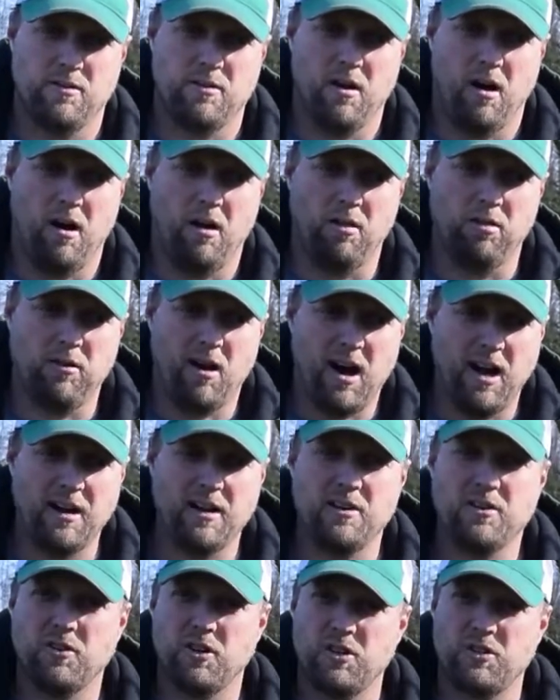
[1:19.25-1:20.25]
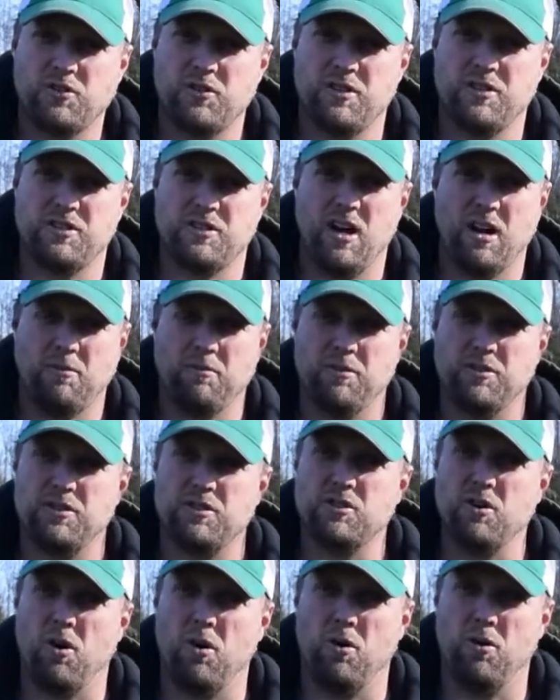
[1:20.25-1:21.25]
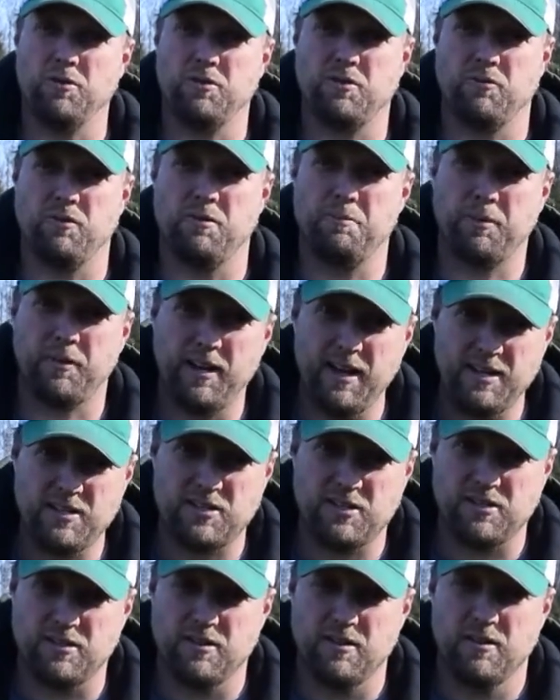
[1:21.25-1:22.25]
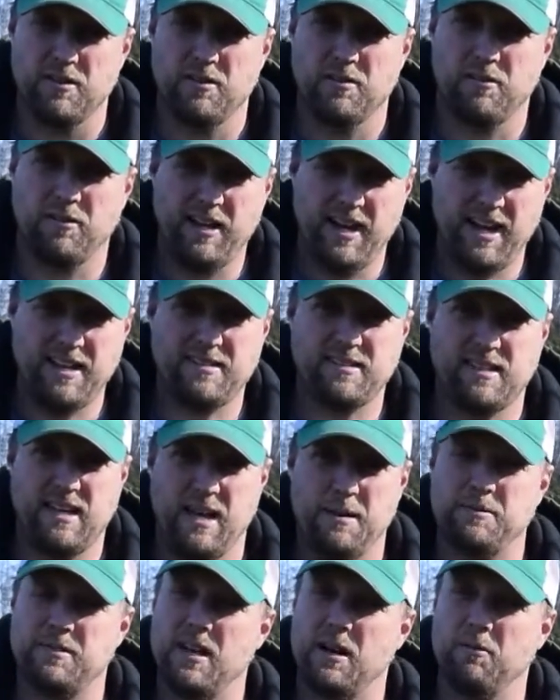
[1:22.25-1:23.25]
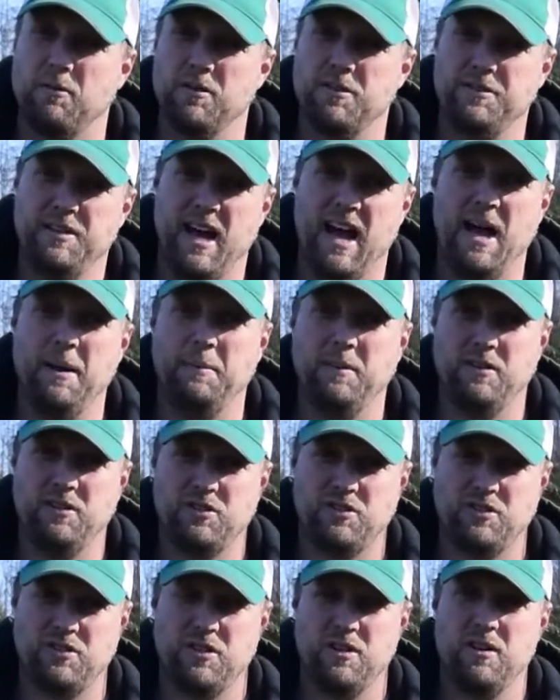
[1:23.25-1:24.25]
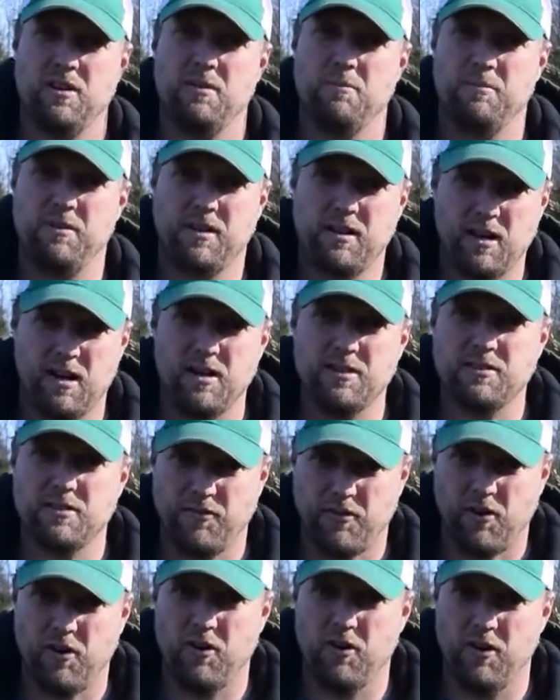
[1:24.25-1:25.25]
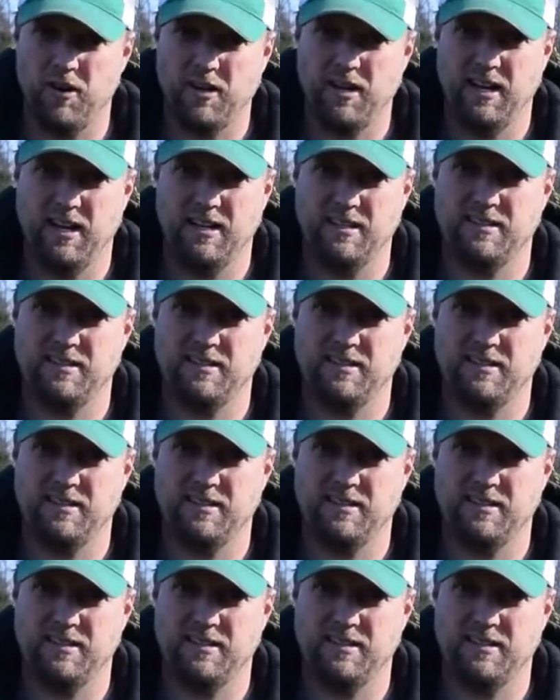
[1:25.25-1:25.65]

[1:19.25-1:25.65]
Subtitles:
a lot of nursery stock was sold to replace landscapes that were damaged because of Hurricane